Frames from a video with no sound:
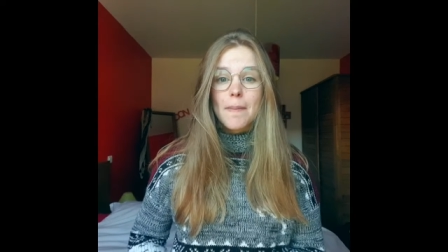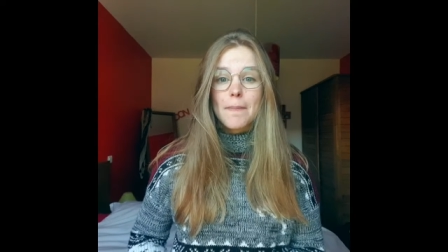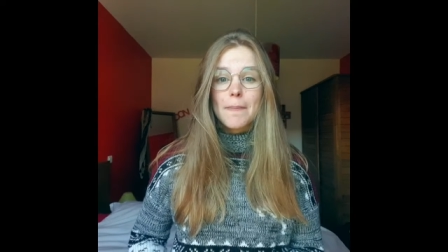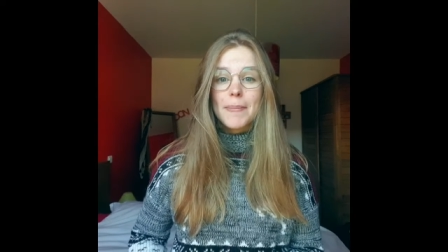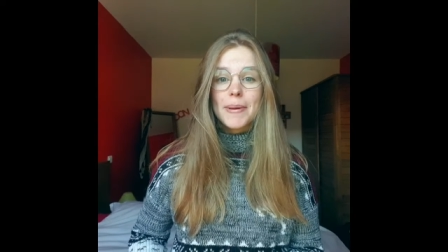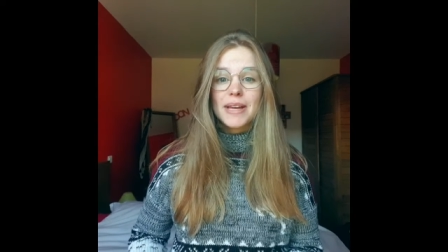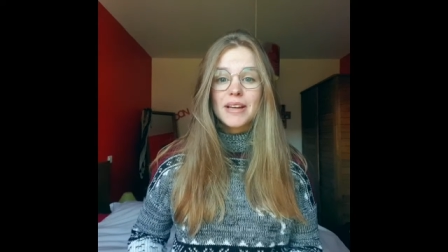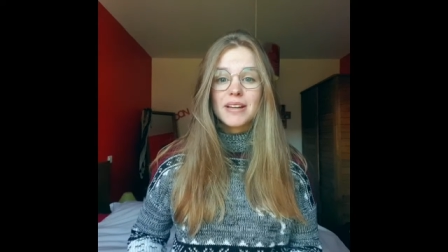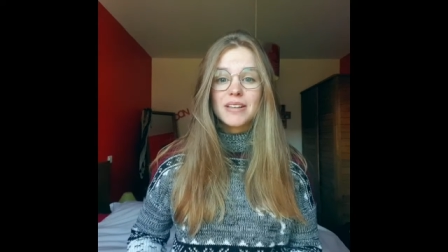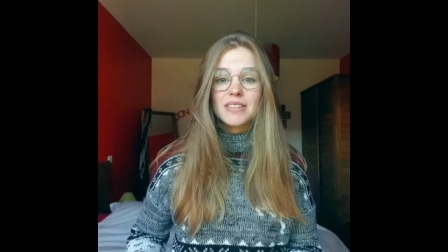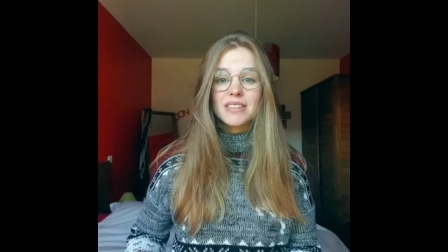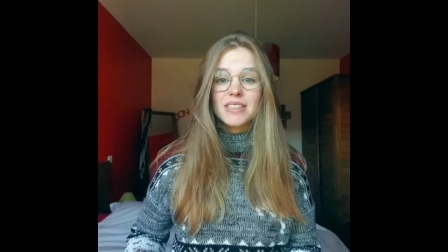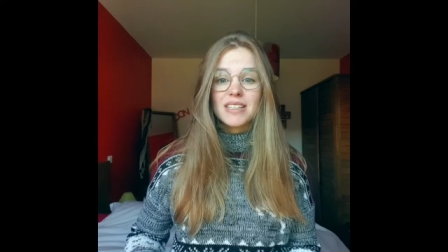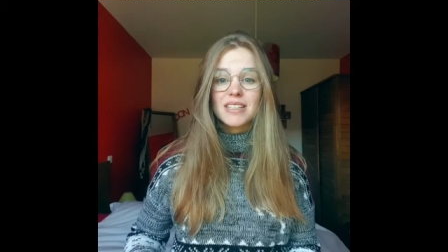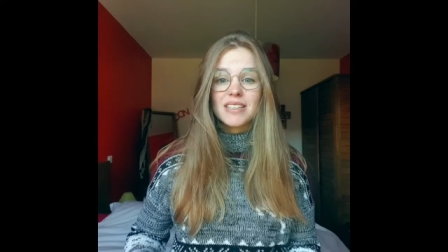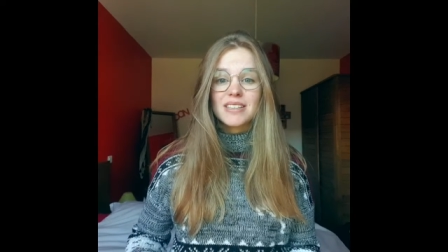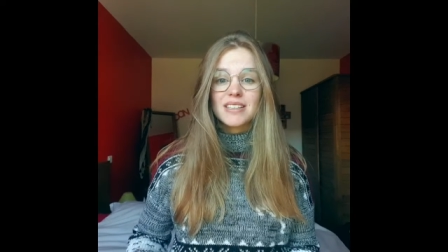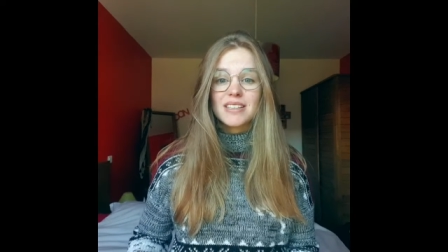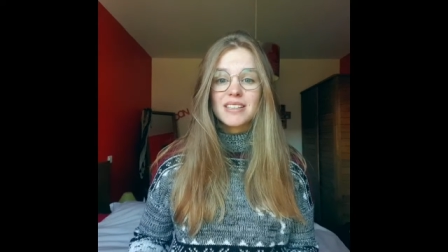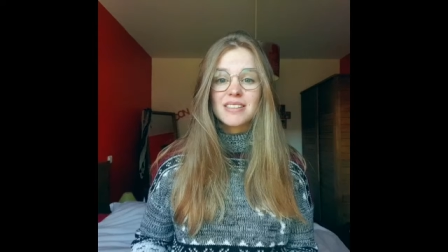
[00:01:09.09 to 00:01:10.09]
because
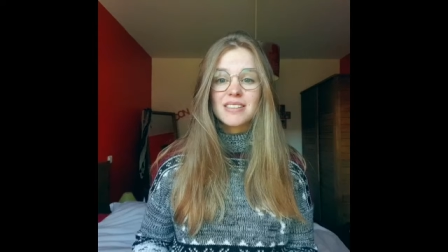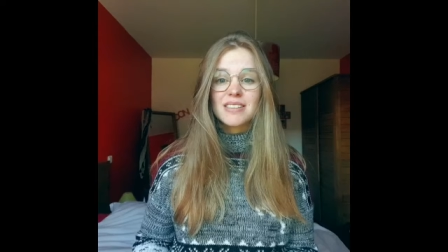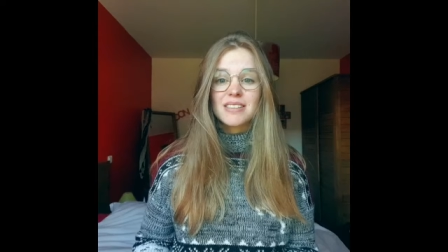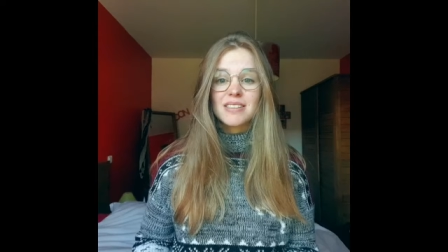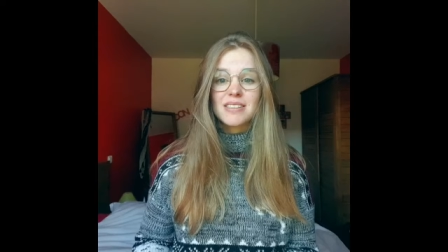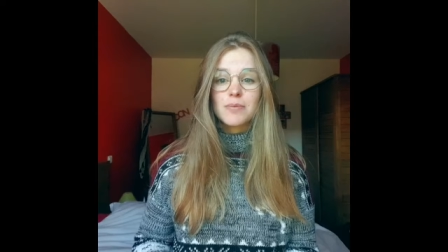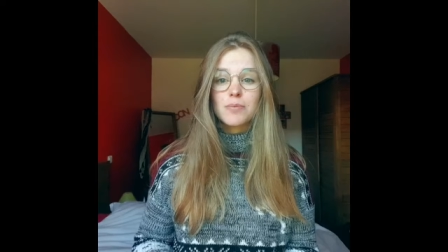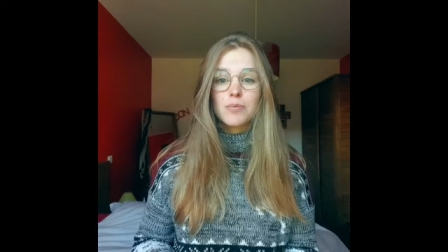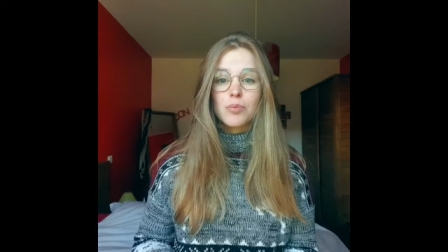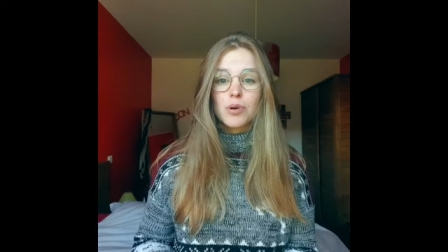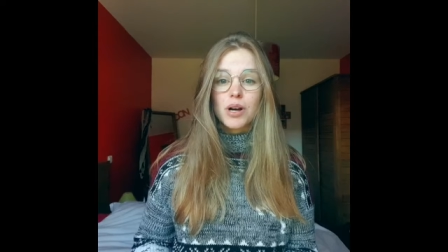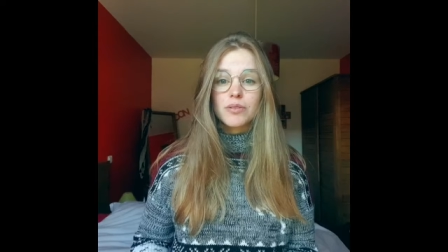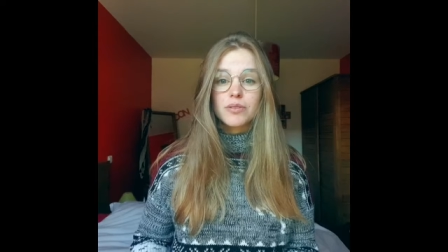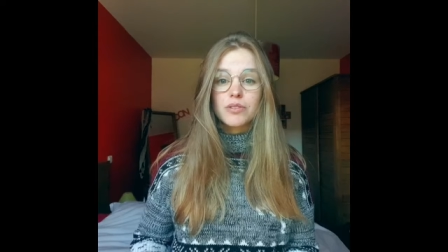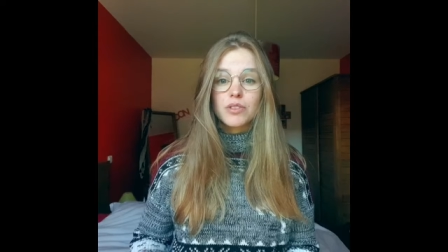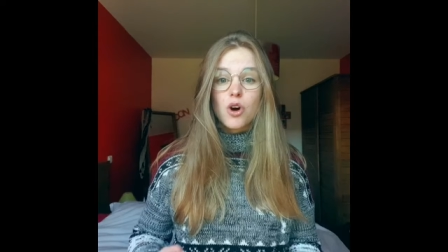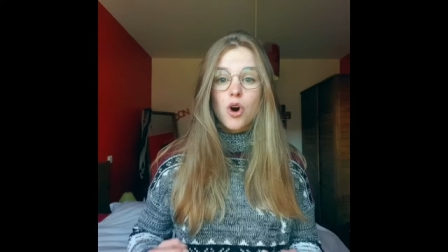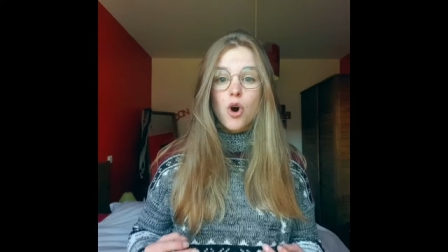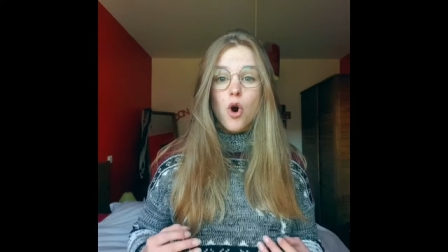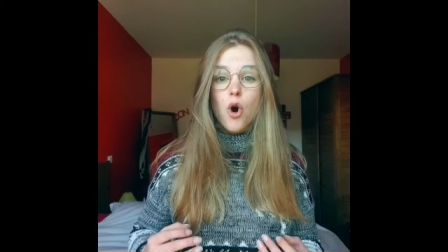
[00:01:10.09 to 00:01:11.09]
it has brought
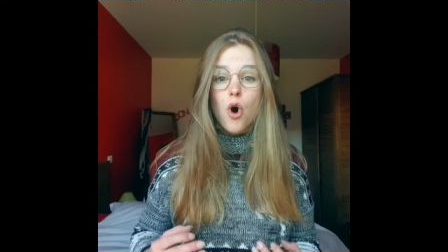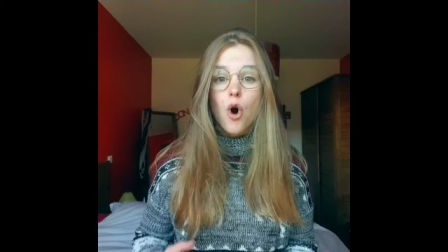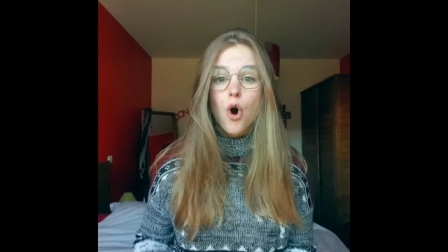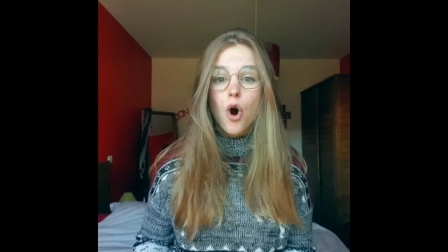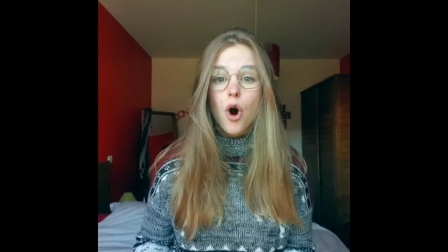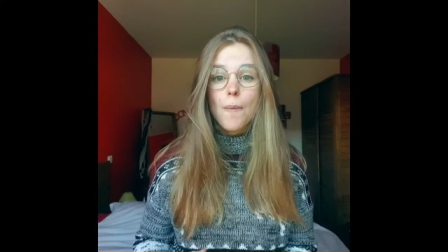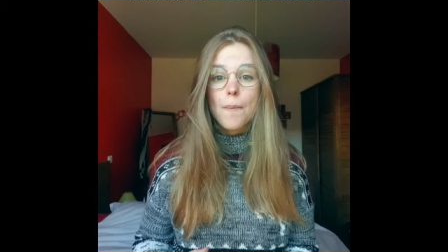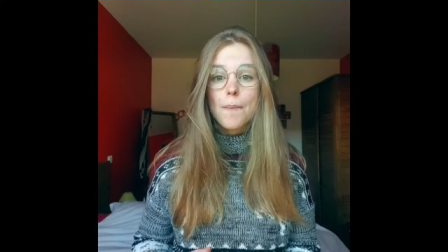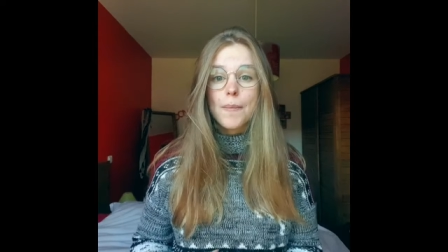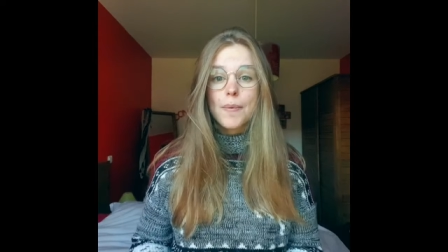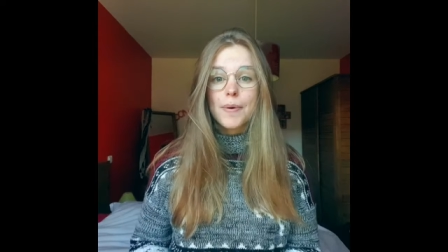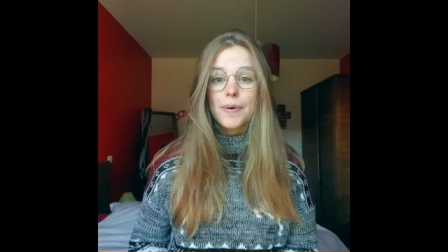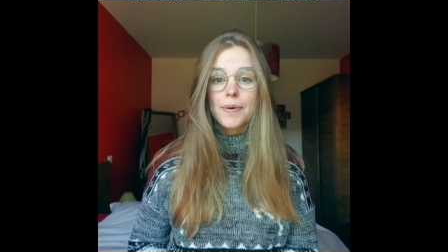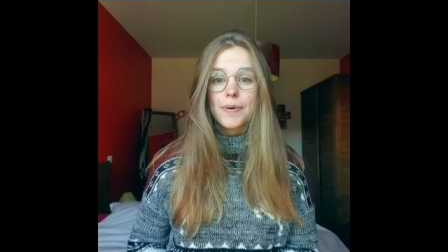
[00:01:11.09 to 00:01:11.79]
hope.